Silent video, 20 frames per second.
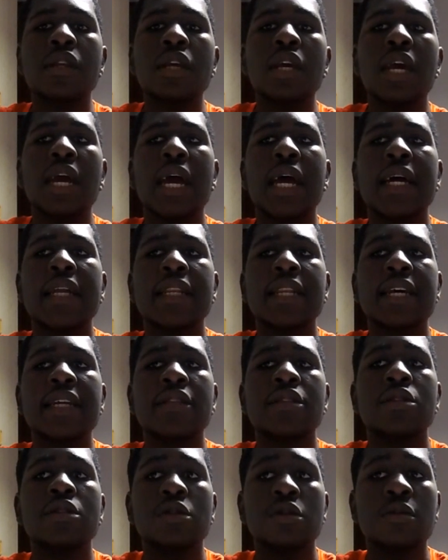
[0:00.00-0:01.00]
and
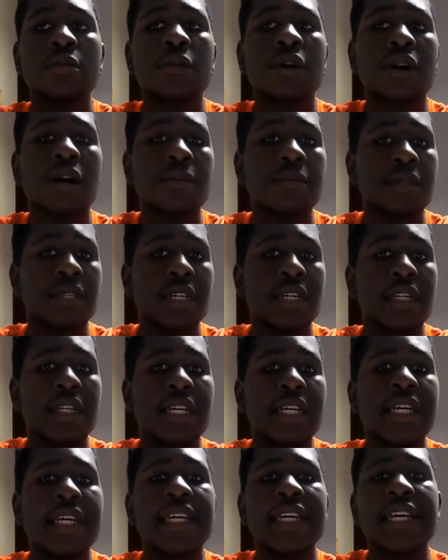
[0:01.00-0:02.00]
then Zoom comes in.
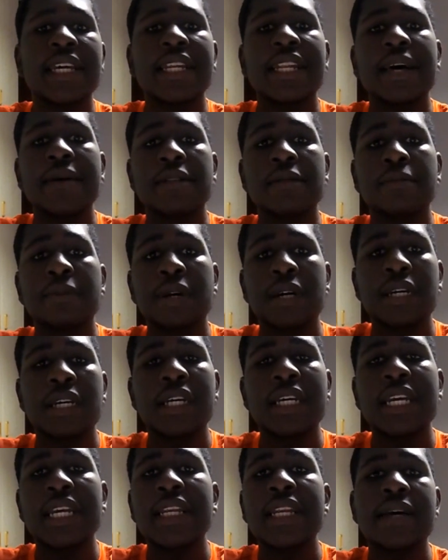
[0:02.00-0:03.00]
He kidnaps,
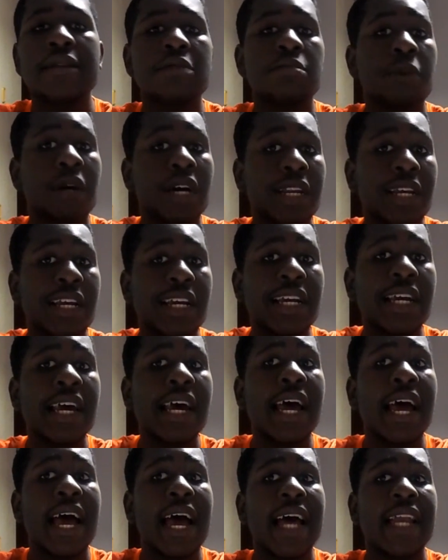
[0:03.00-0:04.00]
he kidnaps Patty,
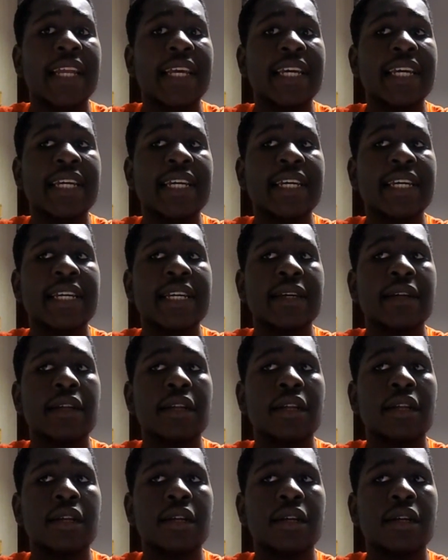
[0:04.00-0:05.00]
and he
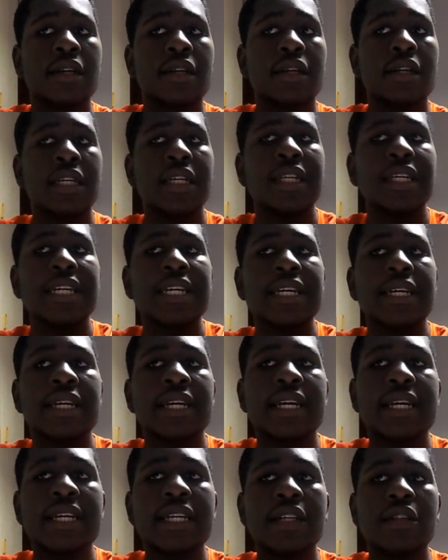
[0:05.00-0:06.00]
he
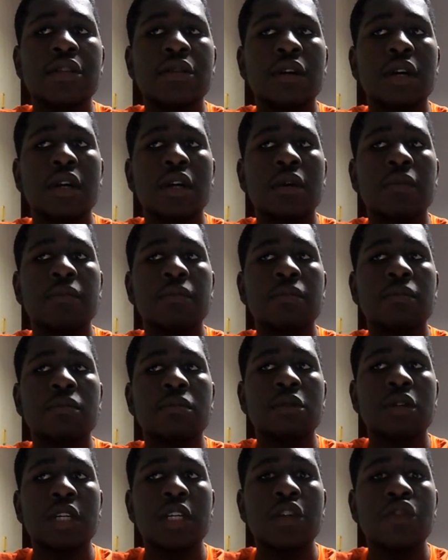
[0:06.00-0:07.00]
he um,
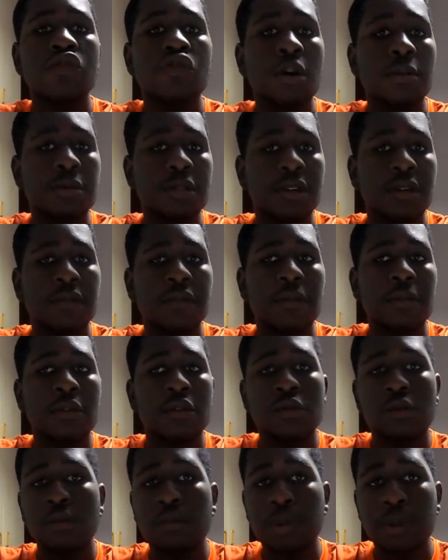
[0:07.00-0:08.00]
he drops her from a
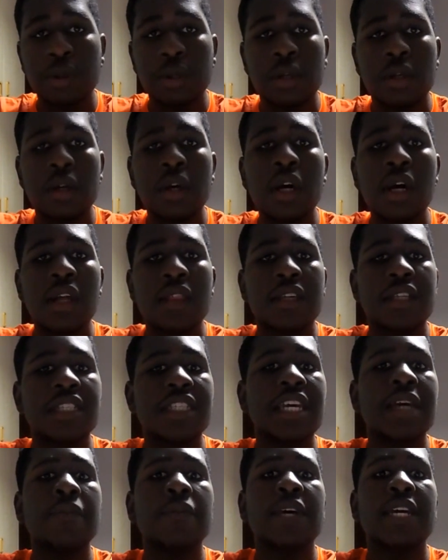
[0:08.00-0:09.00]
tall building the
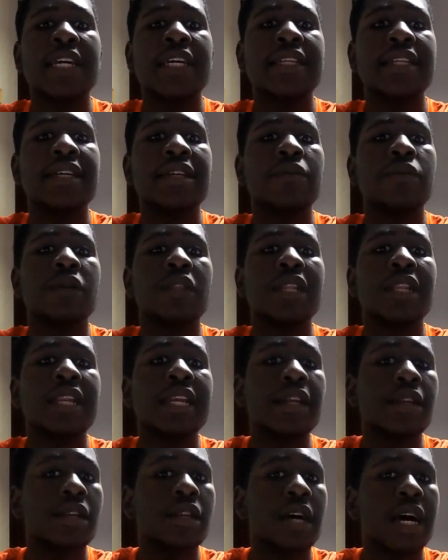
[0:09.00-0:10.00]
same way he did with
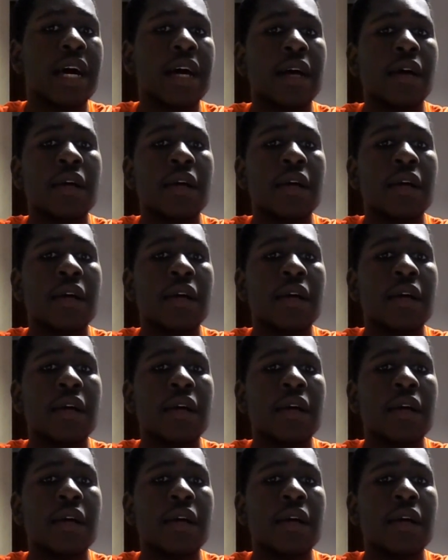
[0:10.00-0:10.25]
Linda